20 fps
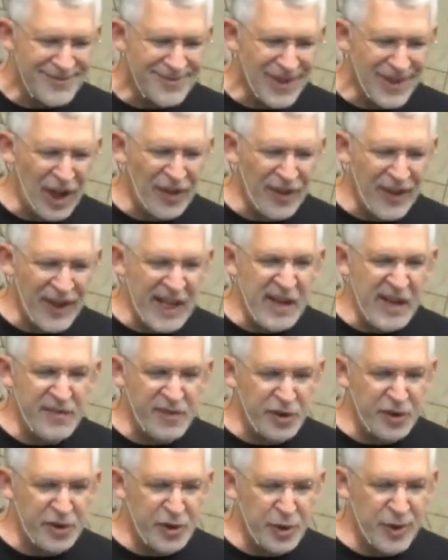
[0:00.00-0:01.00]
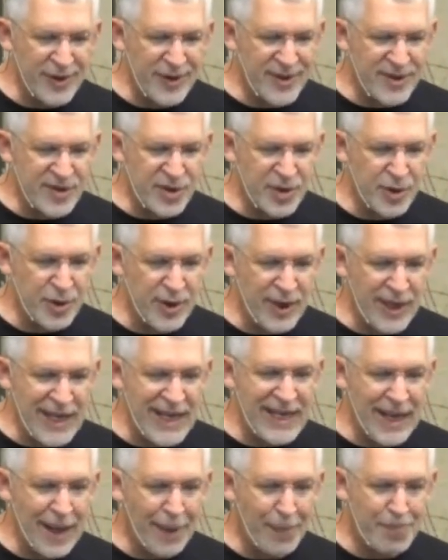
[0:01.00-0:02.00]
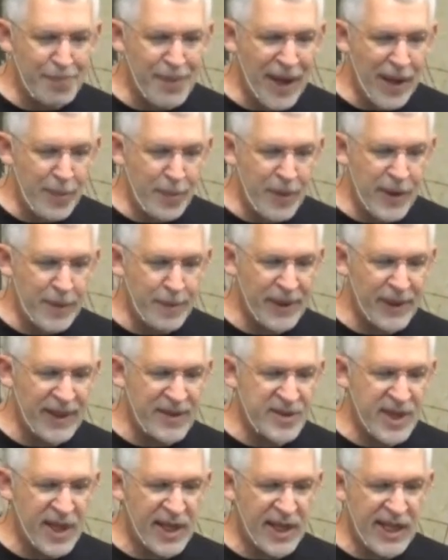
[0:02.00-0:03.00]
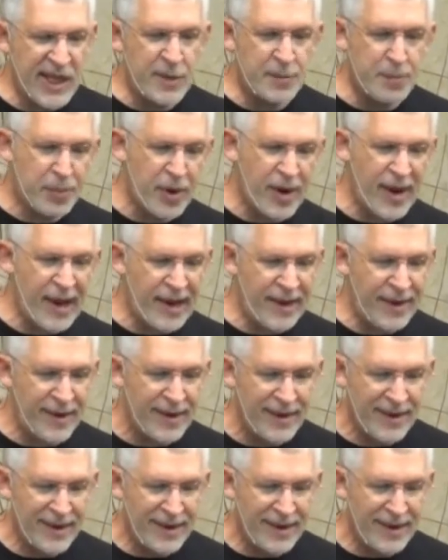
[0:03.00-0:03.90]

All the evildoers who eat up my people as they eat bread